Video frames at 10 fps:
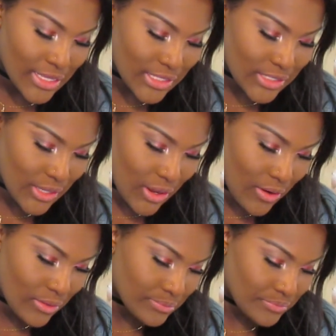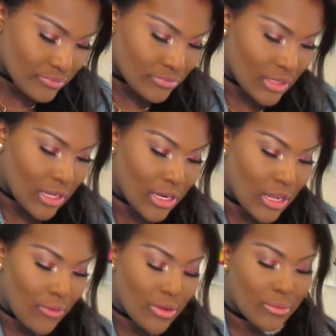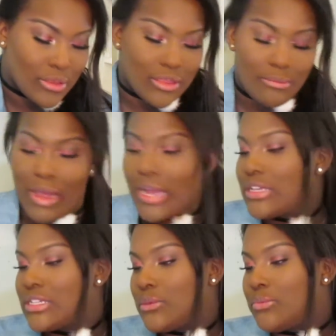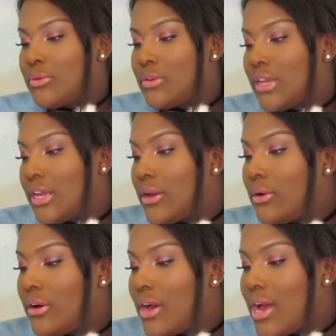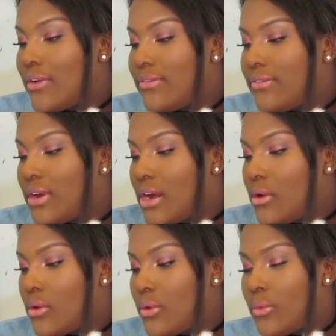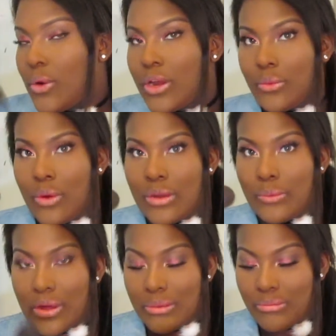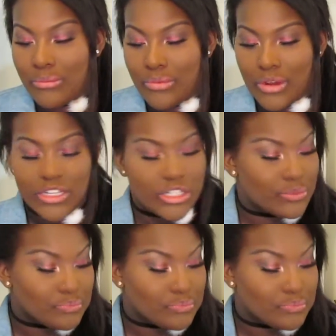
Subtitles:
So we're going to go in with the Micasa Beauty F111 brush.